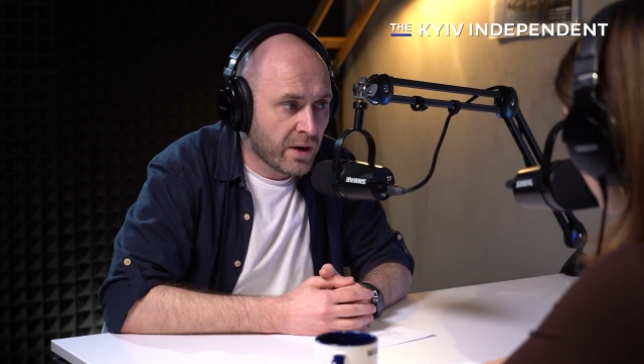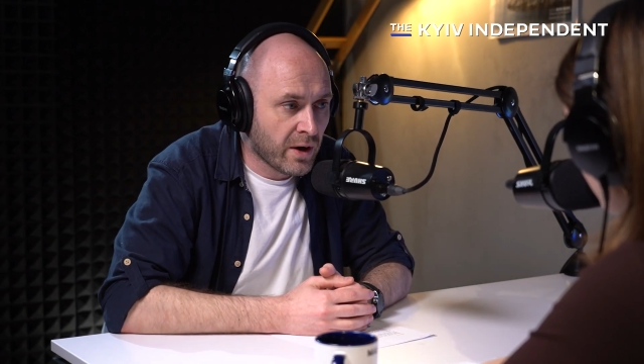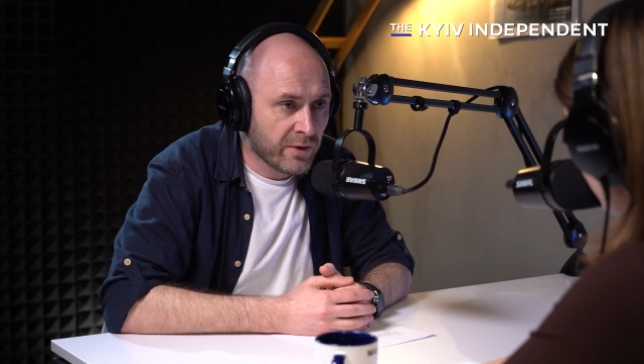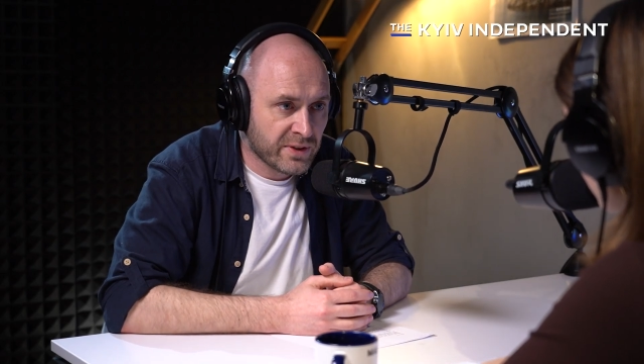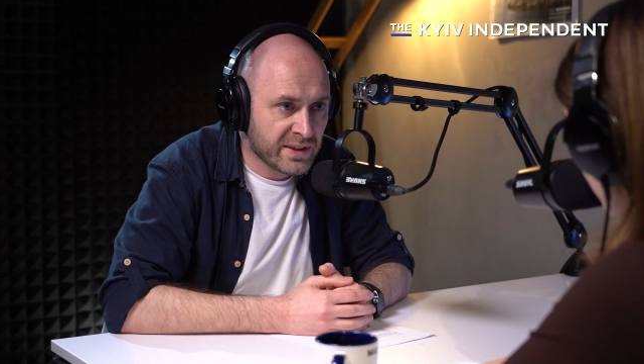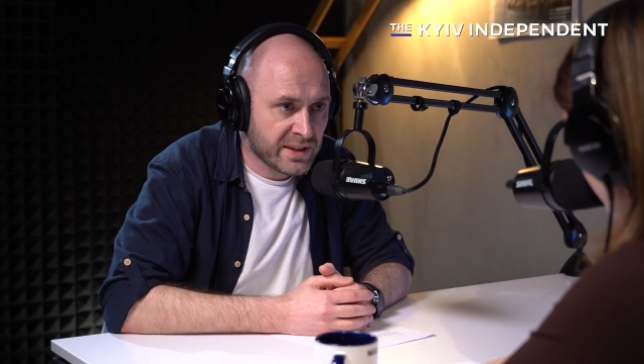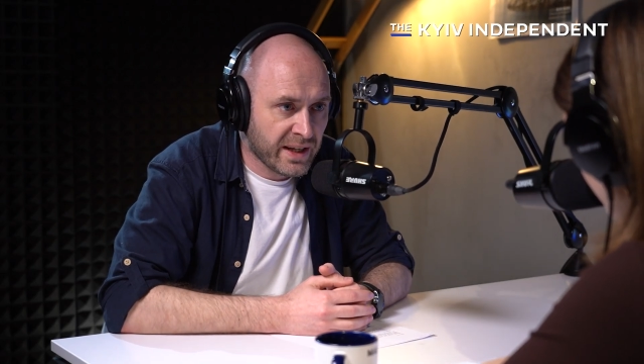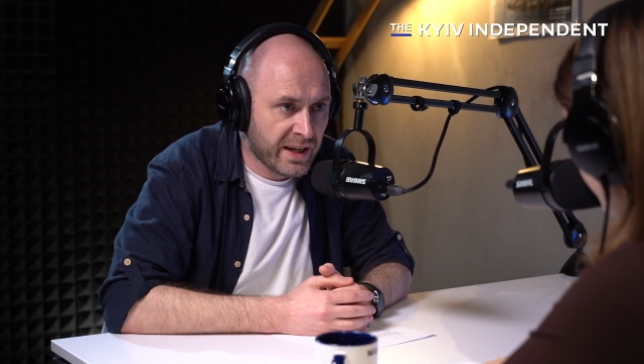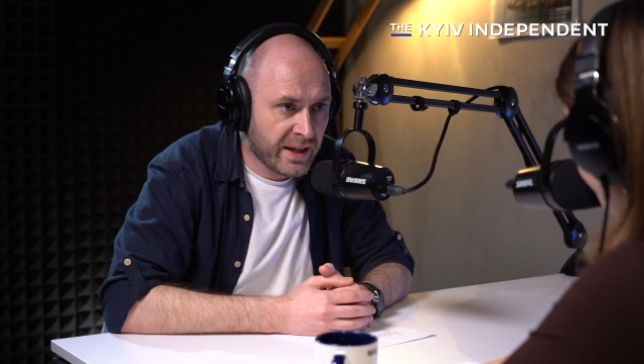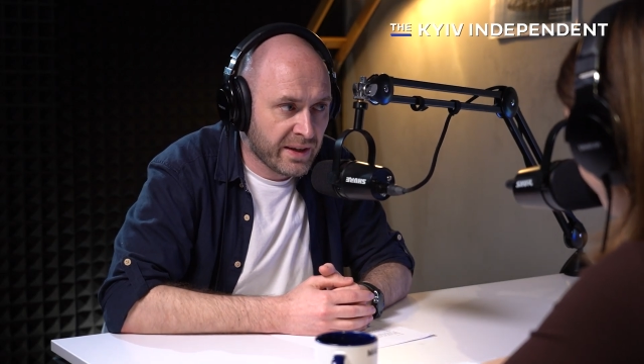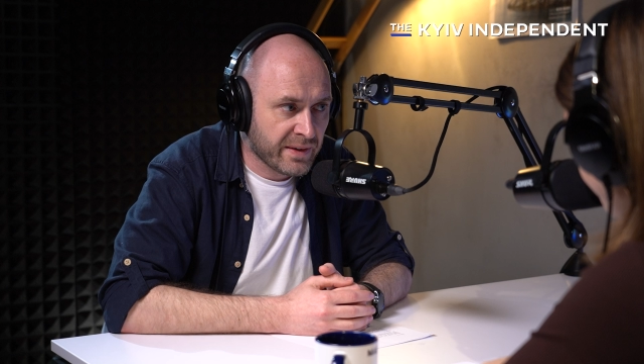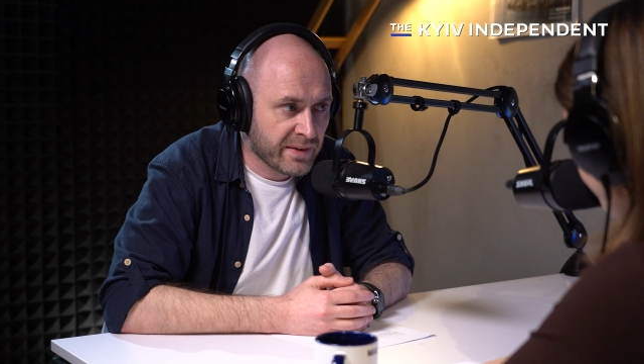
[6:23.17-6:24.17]
often
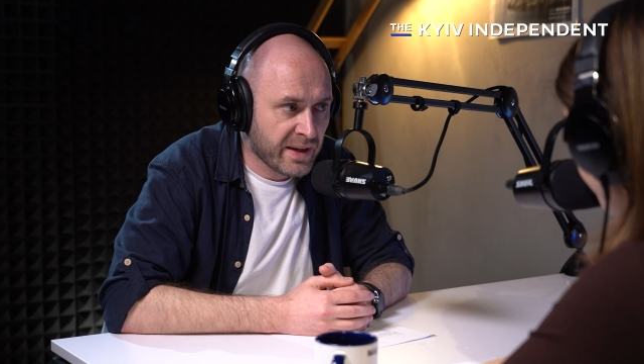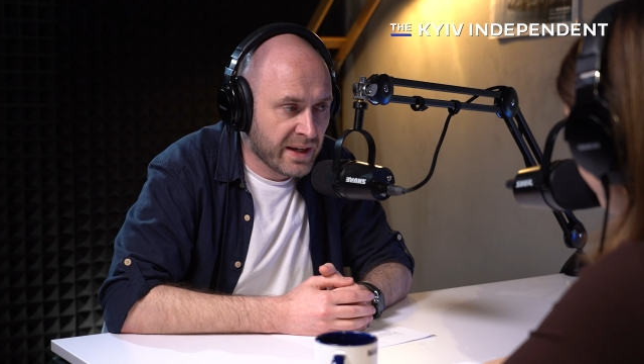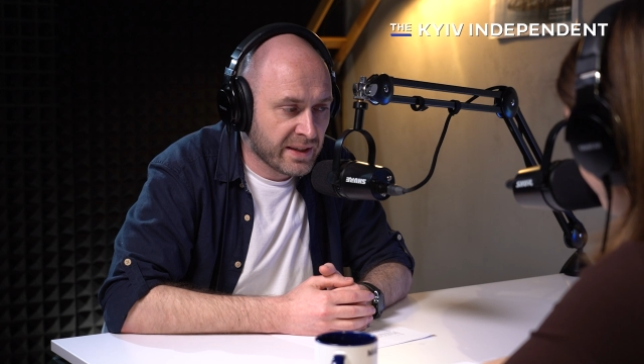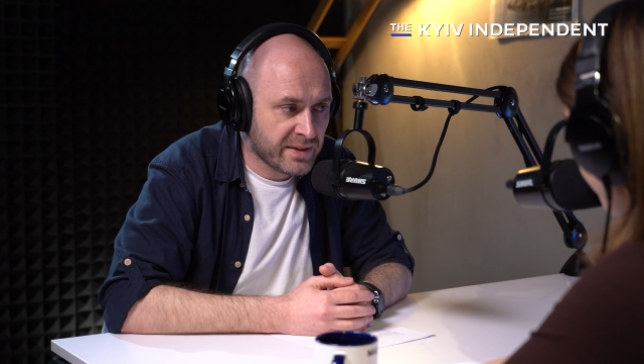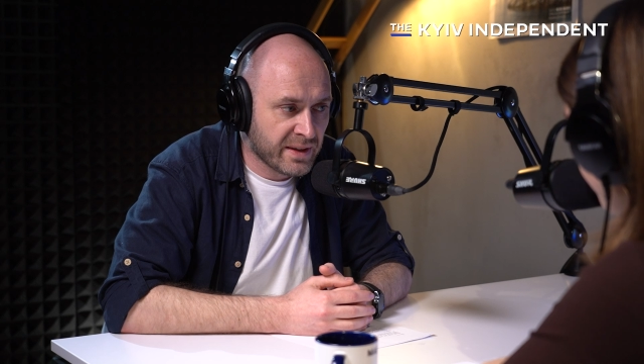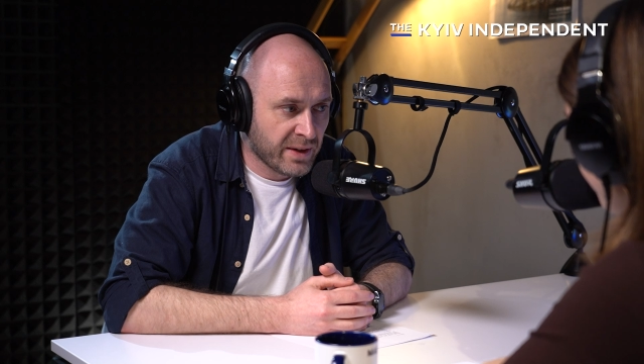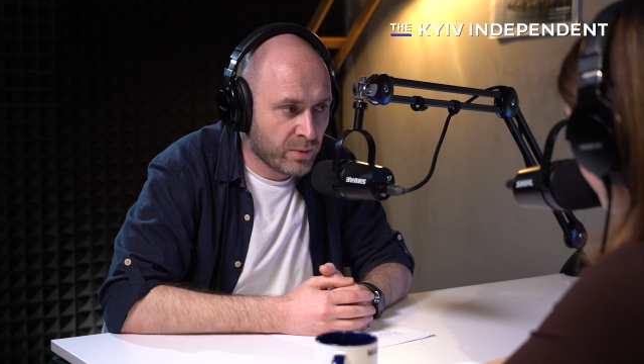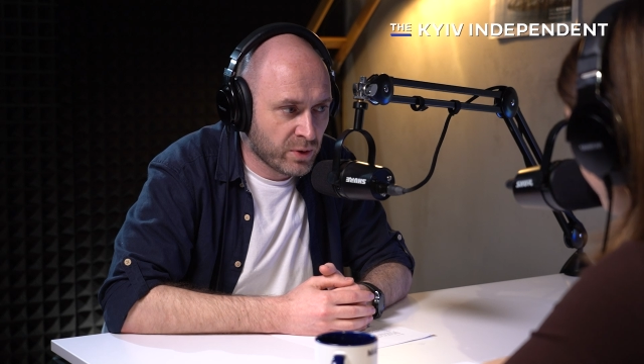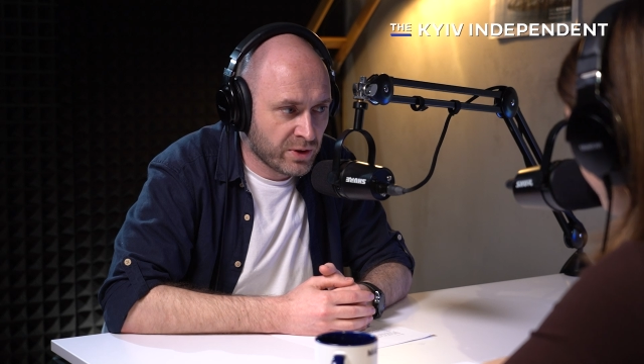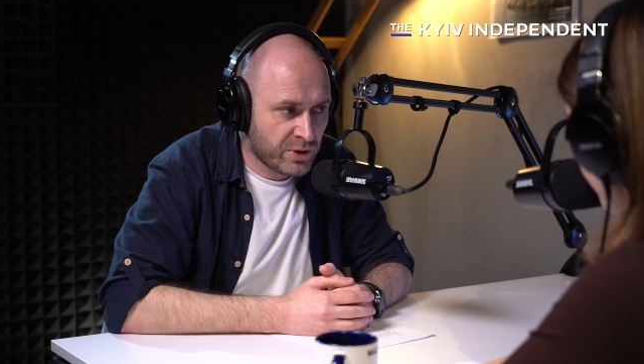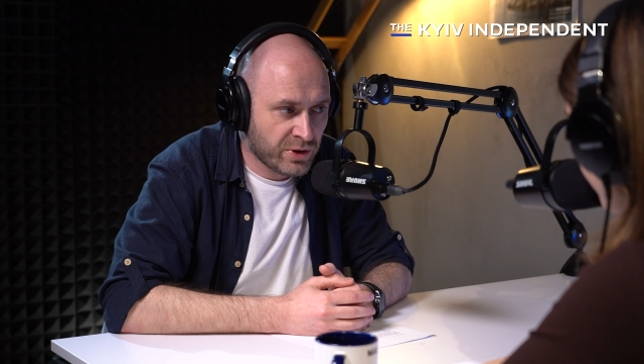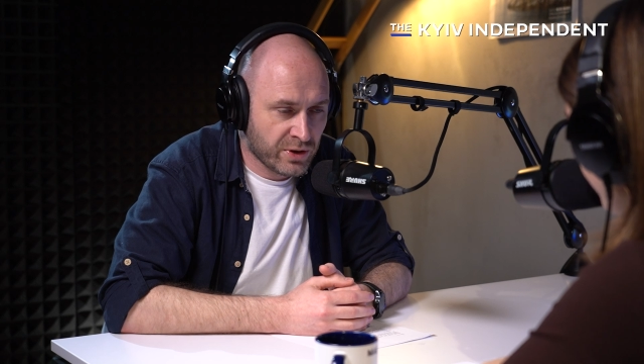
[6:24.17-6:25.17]
saying that they
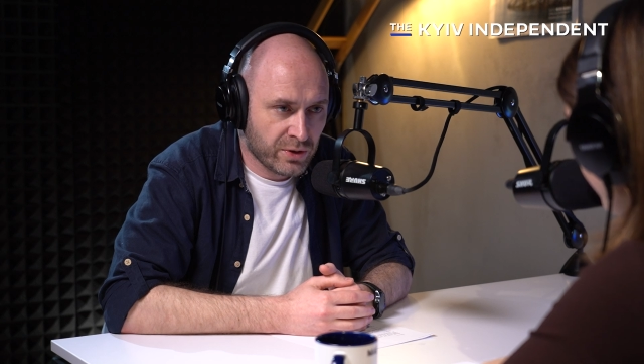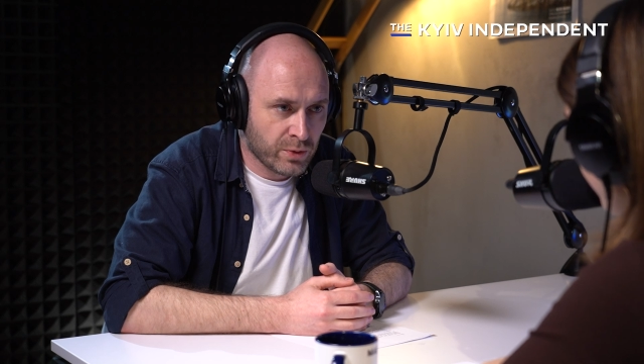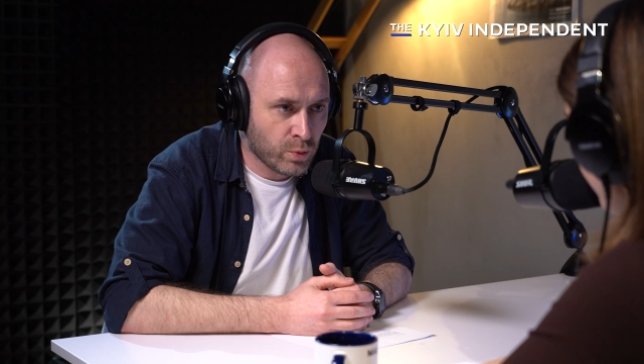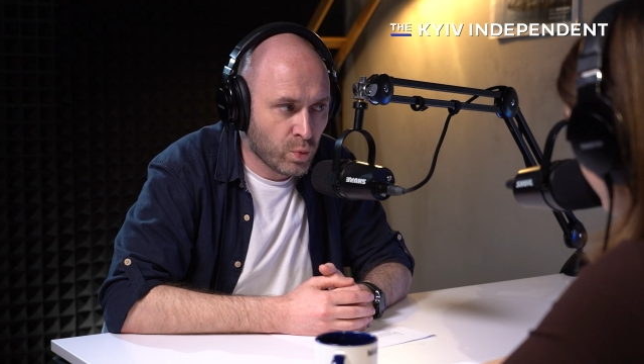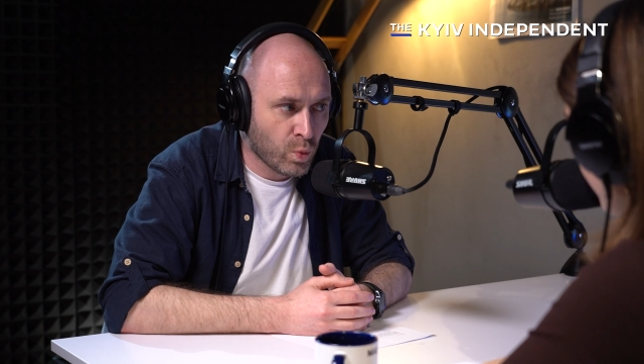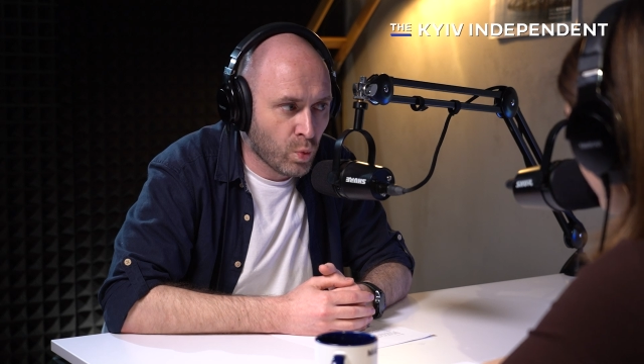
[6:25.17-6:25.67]
want just to